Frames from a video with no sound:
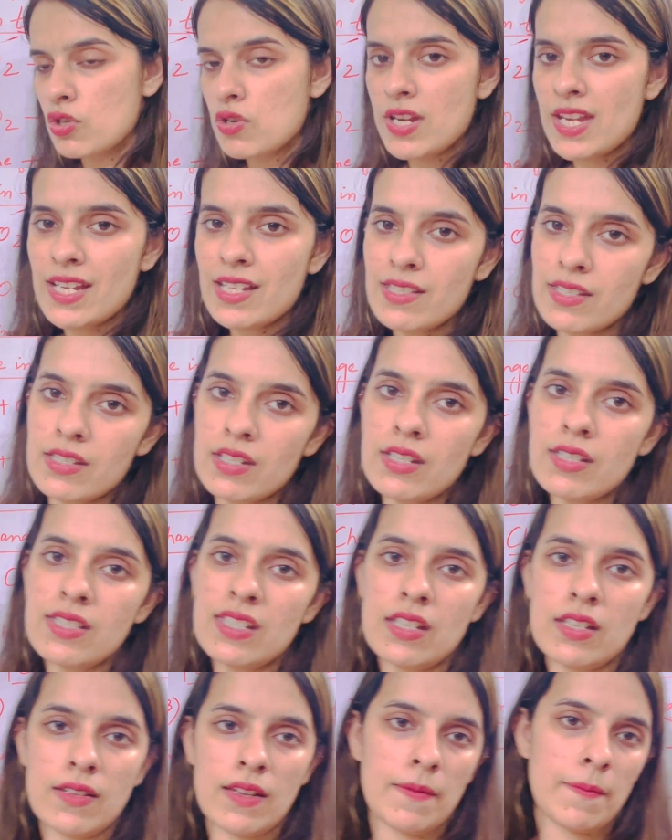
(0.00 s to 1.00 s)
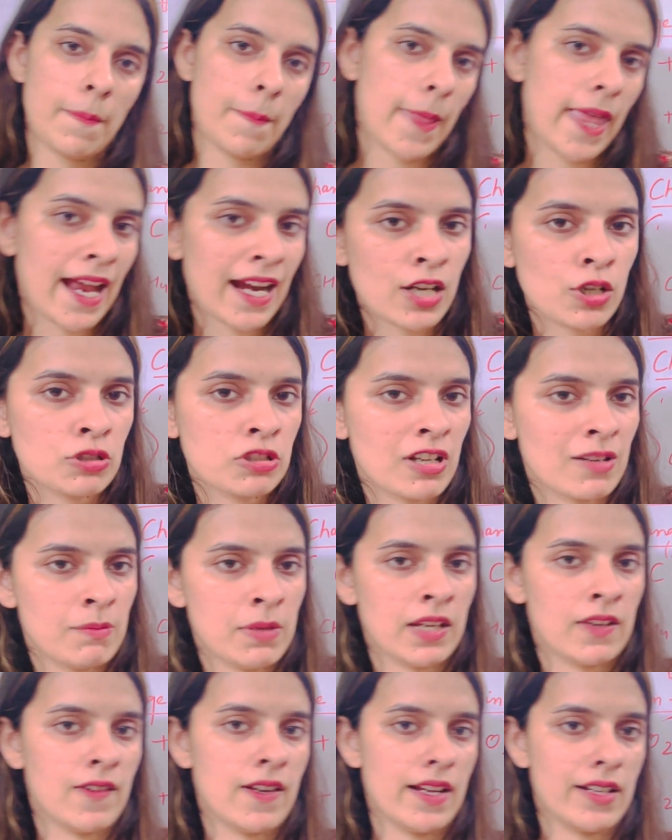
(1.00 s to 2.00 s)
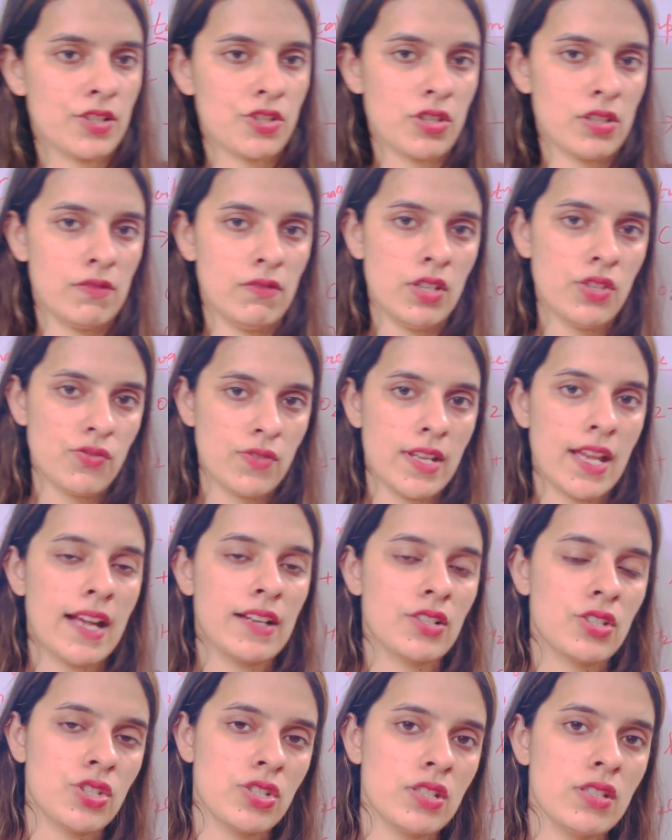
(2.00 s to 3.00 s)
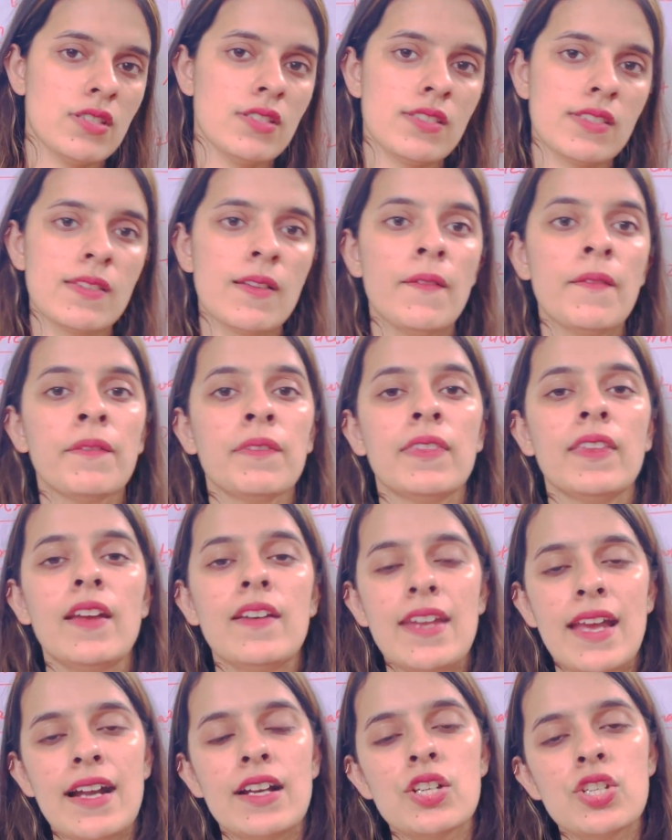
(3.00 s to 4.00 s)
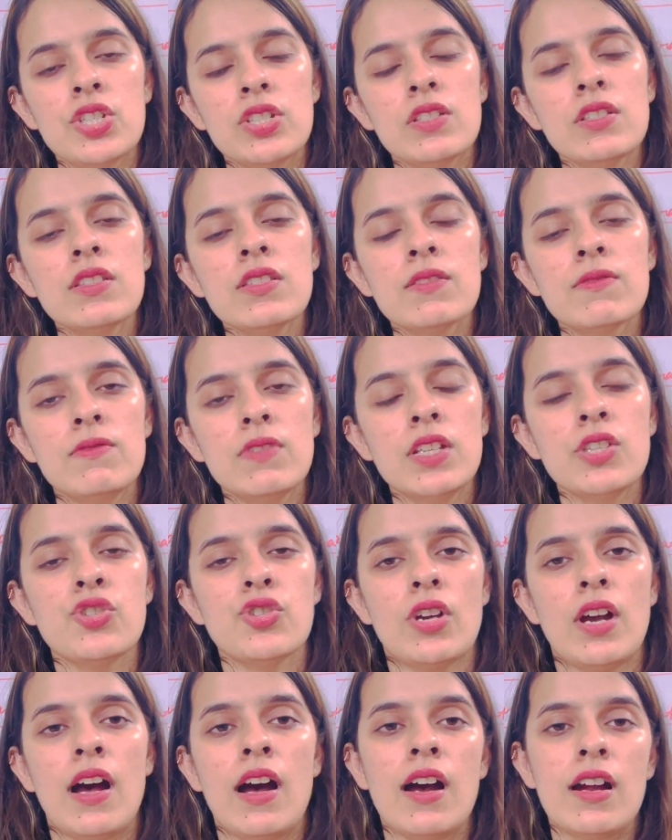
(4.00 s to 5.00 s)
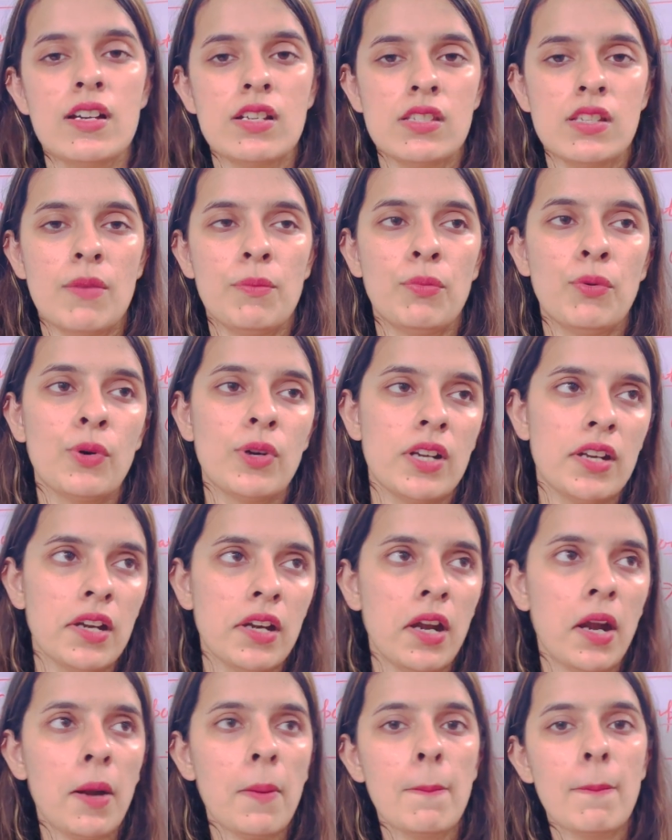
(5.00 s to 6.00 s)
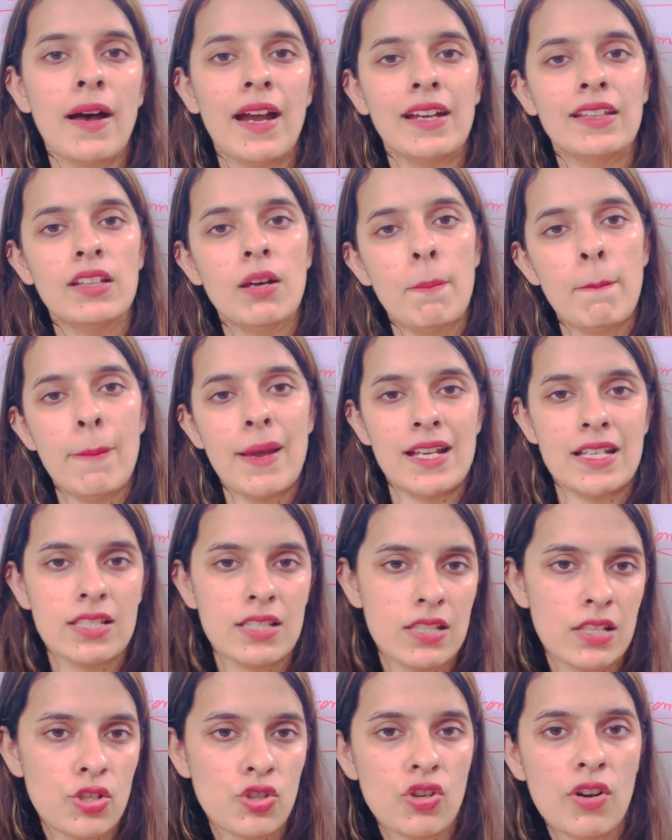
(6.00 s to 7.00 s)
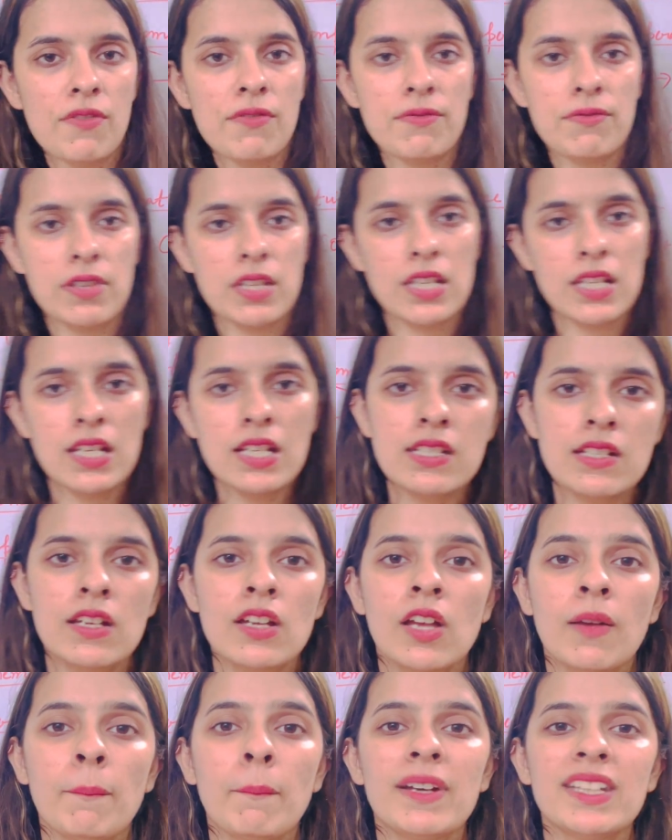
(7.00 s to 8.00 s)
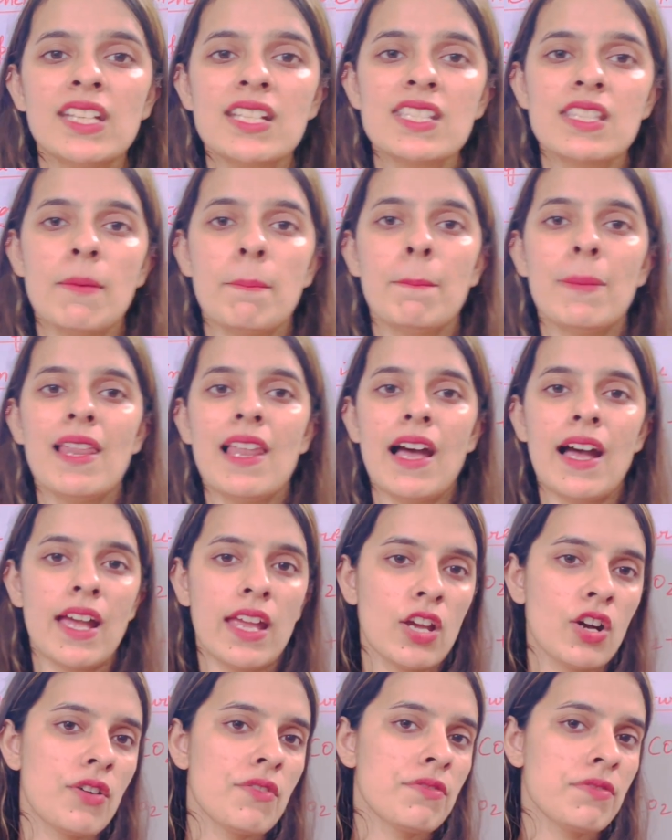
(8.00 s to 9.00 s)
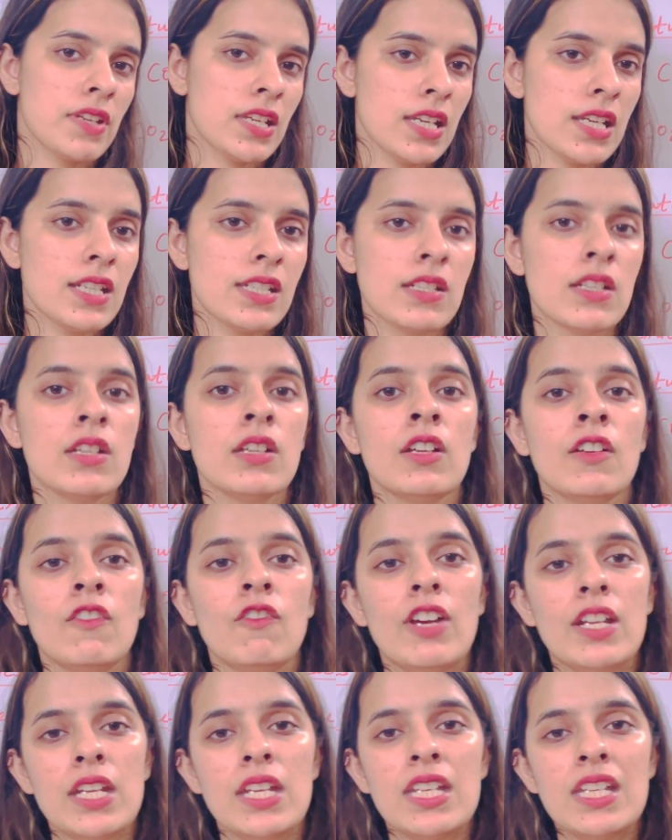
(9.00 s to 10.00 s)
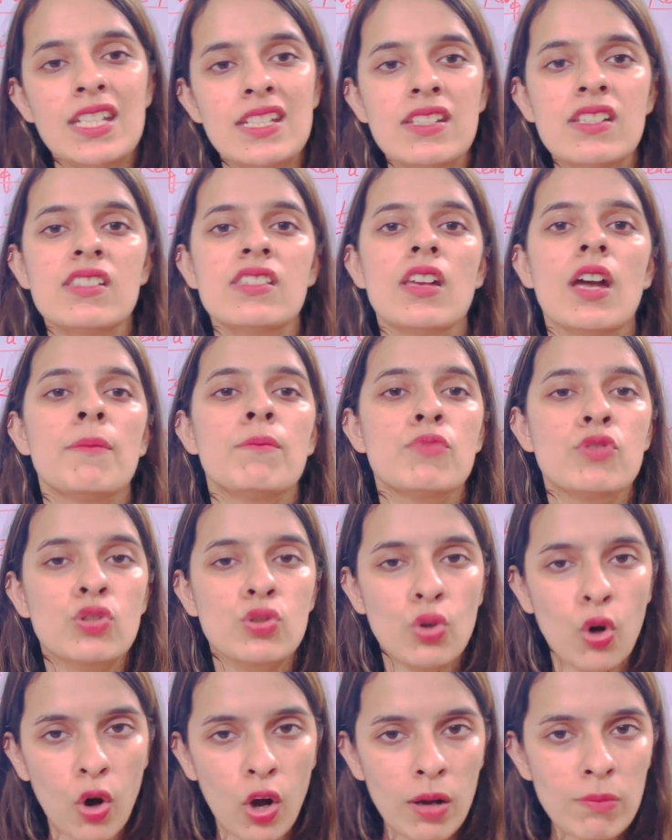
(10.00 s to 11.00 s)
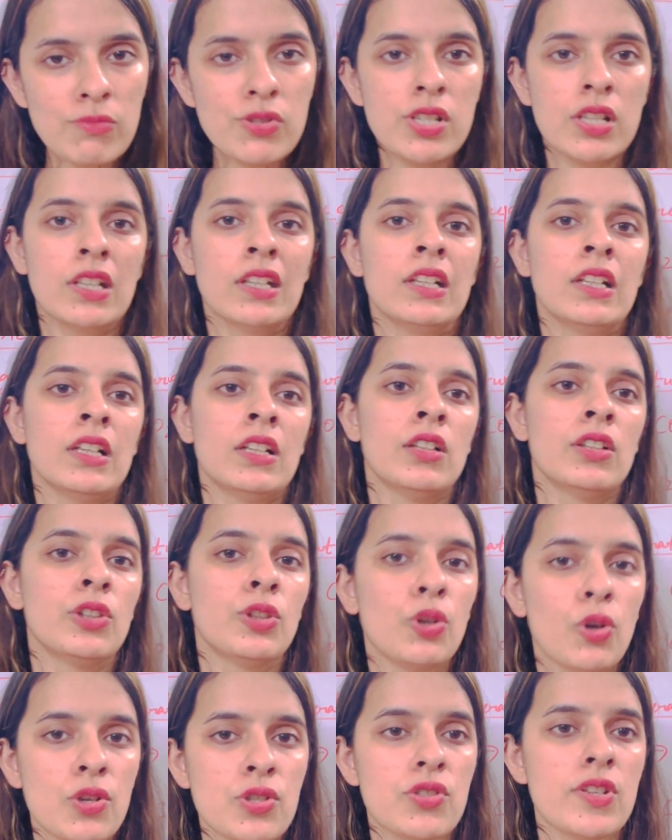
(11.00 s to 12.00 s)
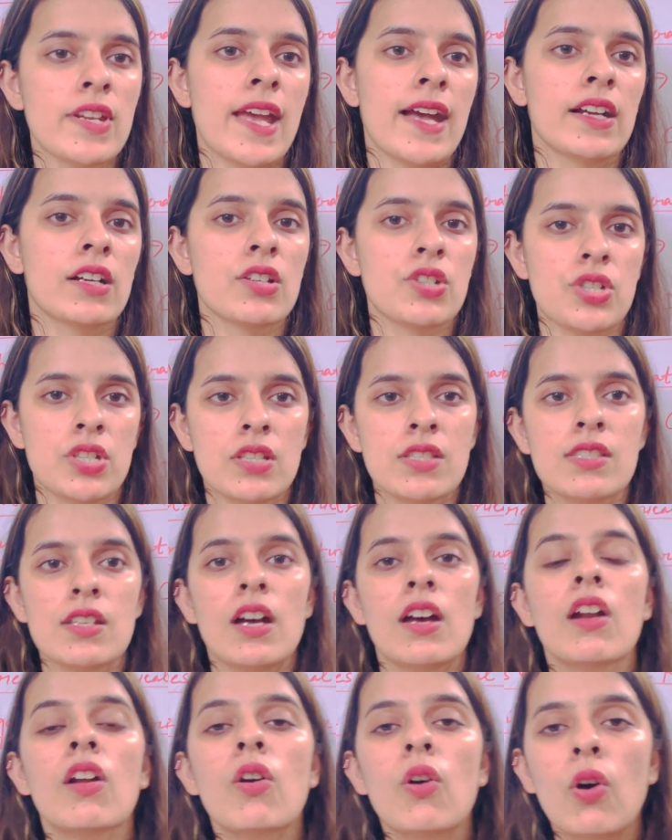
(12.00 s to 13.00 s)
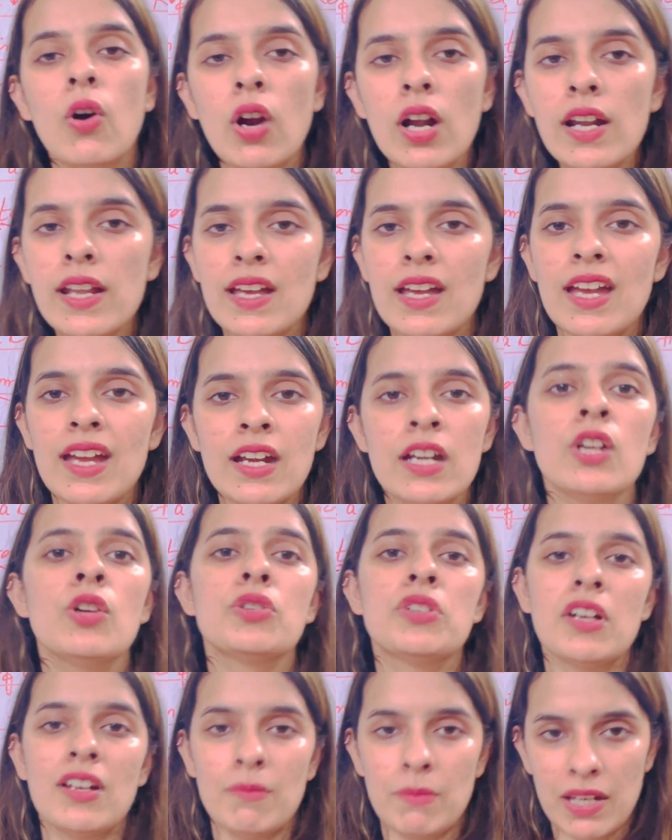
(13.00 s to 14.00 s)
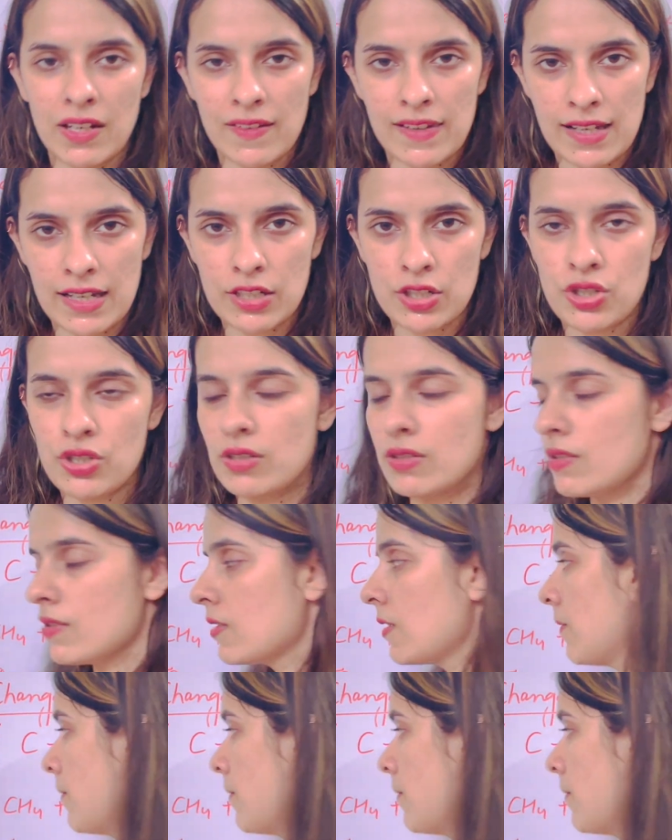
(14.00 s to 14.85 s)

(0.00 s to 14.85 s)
next is endothermic reaction, the reactions which are supported by the passage of heat, by the supply of heat. When heat is absorbed, those reactions are called endothermic reactions.